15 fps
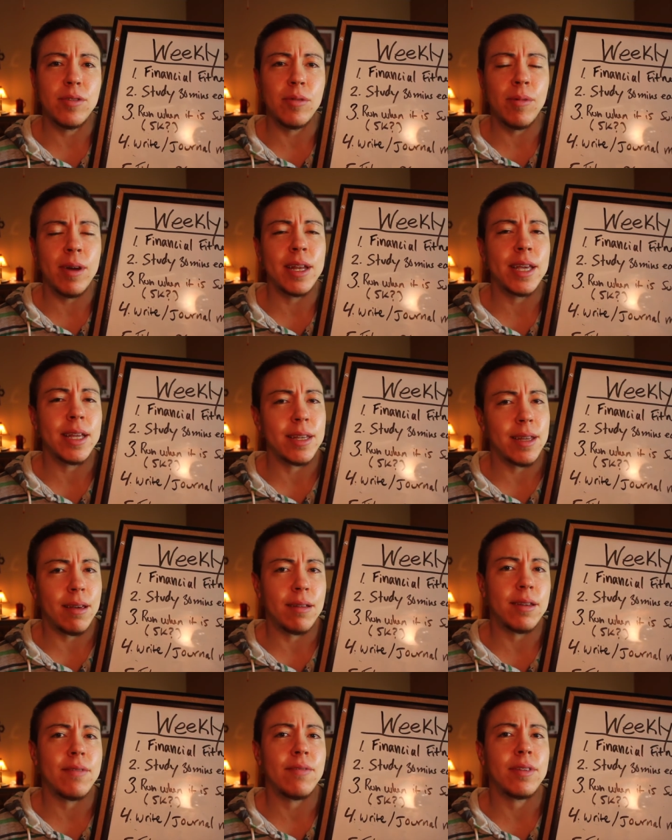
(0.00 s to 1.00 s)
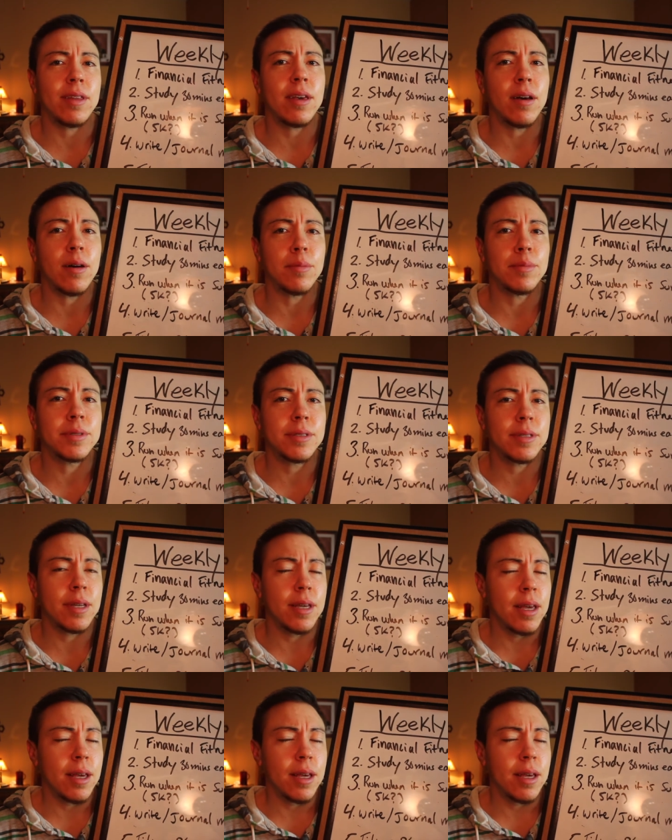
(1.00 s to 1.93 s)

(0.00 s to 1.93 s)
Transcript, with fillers: So writing it down definitely helps.